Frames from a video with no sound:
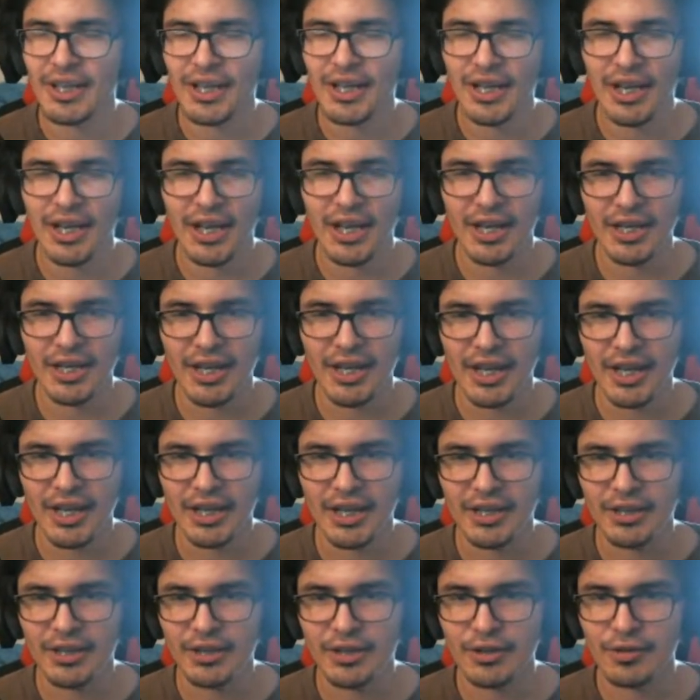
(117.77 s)
And
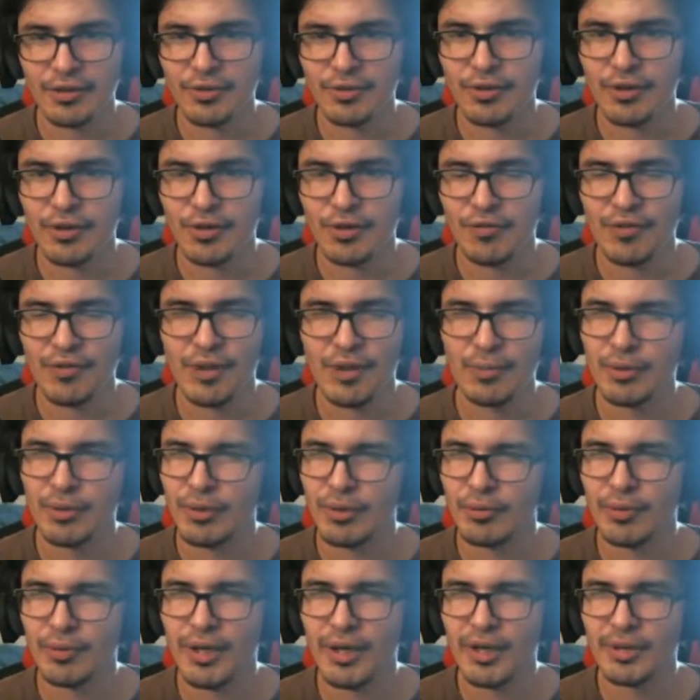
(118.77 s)
I don't know if I'm
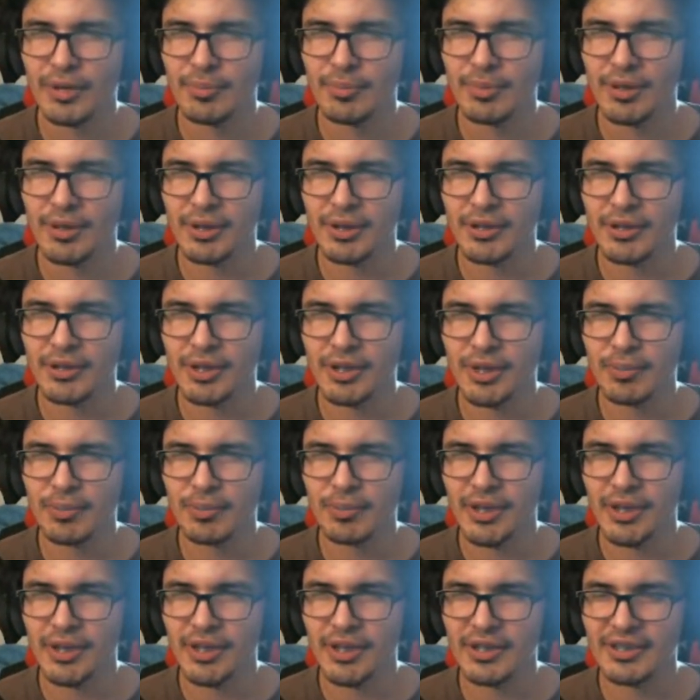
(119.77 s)
correct, but in the top
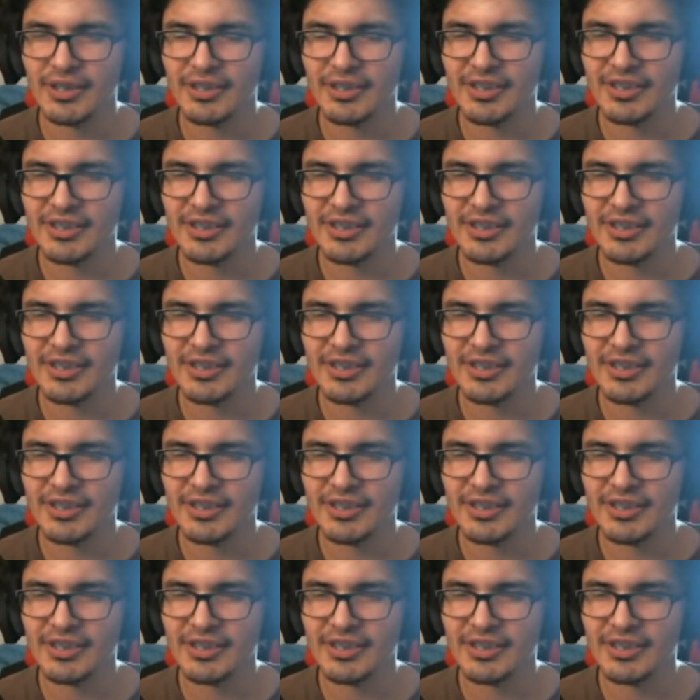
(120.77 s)
right it says